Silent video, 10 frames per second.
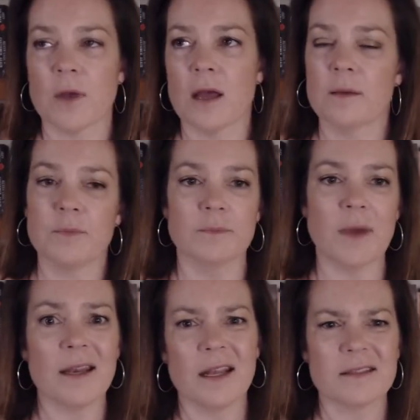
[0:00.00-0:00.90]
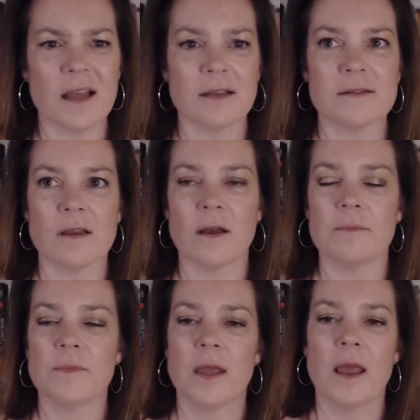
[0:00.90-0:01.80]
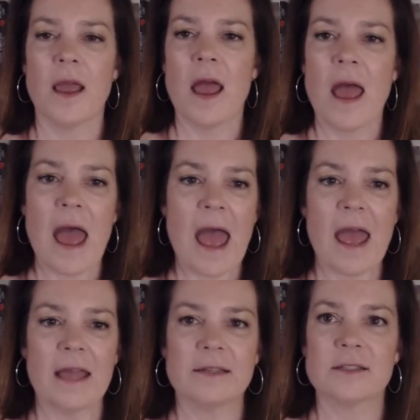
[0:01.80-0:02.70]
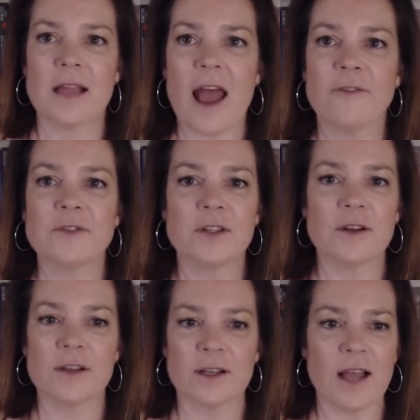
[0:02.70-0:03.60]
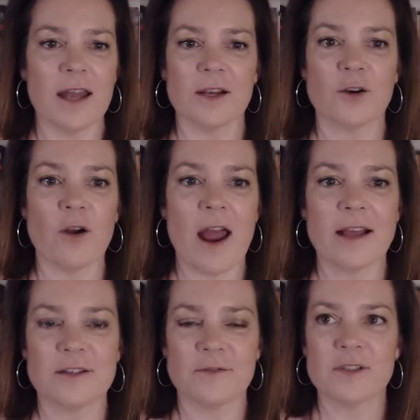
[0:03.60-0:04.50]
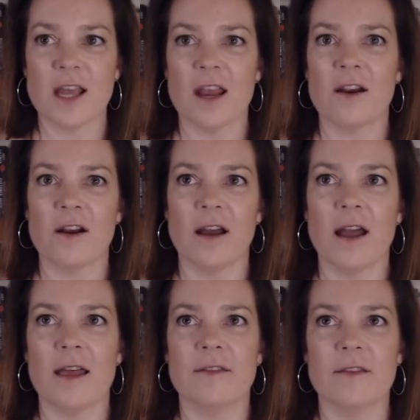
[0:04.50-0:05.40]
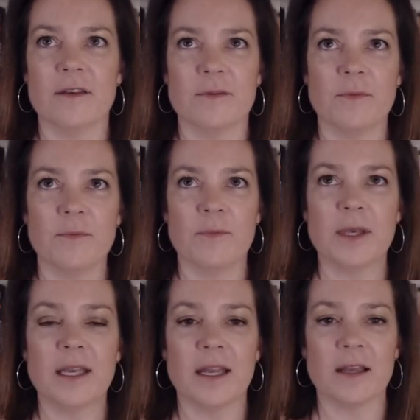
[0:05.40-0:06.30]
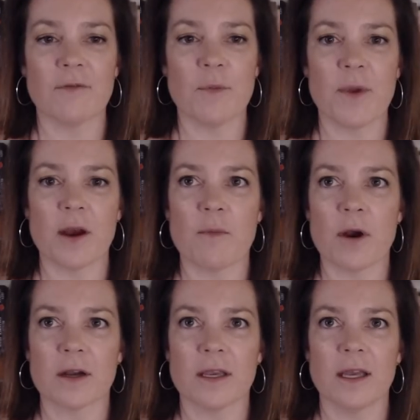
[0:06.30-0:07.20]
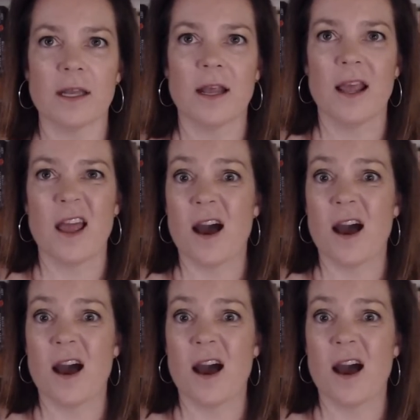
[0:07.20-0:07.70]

Uh, Binance has some, and after the kind of crash of Terra and the beginning of the bear market,